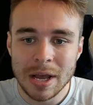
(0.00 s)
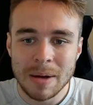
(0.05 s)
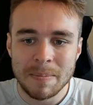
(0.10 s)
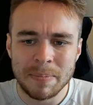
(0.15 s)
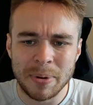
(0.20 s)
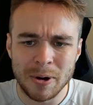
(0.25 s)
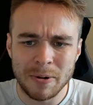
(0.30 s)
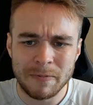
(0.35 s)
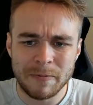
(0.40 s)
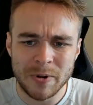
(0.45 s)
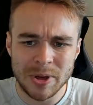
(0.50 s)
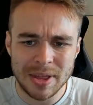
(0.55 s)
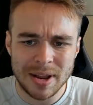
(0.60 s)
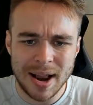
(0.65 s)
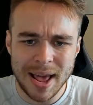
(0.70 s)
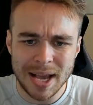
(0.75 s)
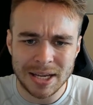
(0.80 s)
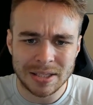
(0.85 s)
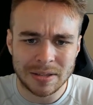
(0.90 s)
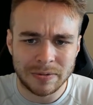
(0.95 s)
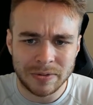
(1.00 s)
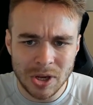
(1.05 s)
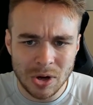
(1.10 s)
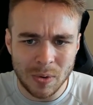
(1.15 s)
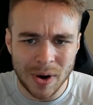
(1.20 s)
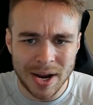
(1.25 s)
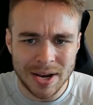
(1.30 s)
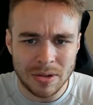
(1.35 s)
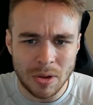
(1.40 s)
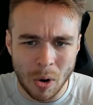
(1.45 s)
But for the next
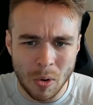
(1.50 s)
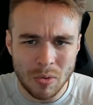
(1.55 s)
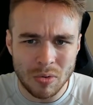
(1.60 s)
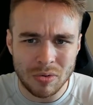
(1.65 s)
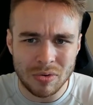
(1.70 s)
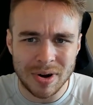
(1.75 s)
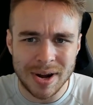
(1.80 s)
few, I don't